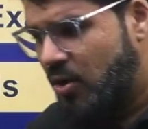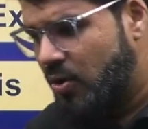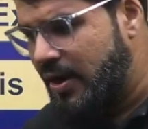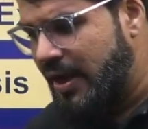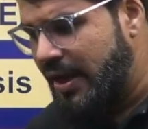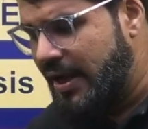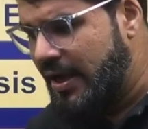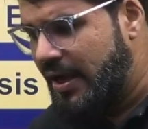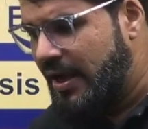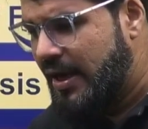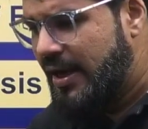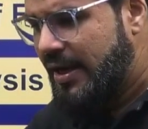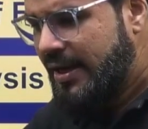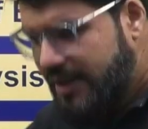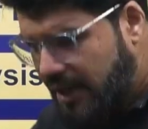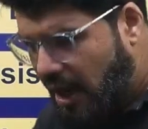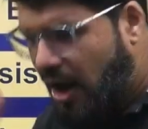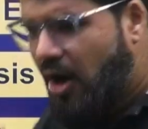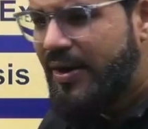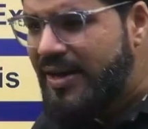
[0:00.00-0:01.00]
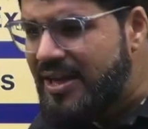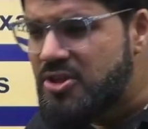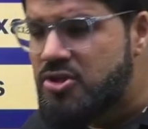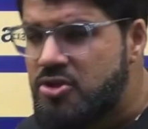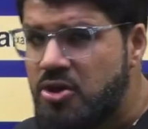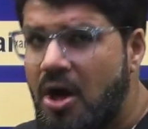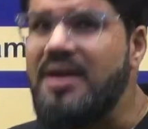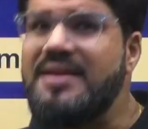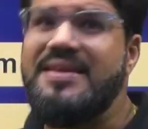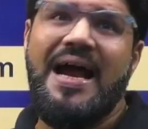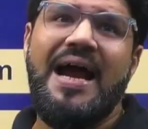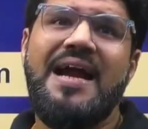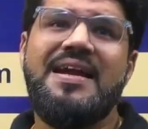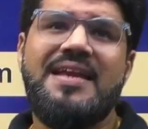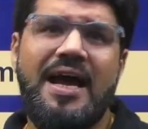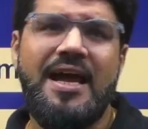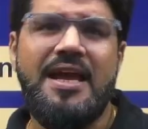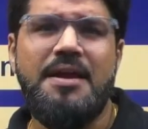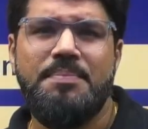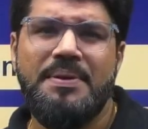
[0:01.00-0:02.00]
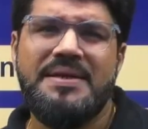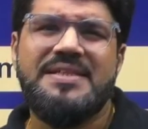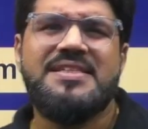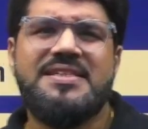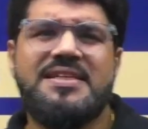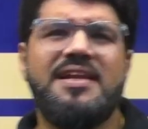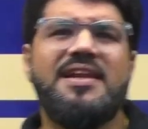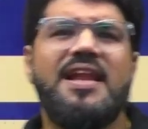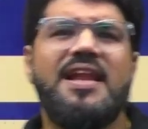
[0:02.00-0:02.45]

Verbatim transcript: Okay. Now it is not that high, but still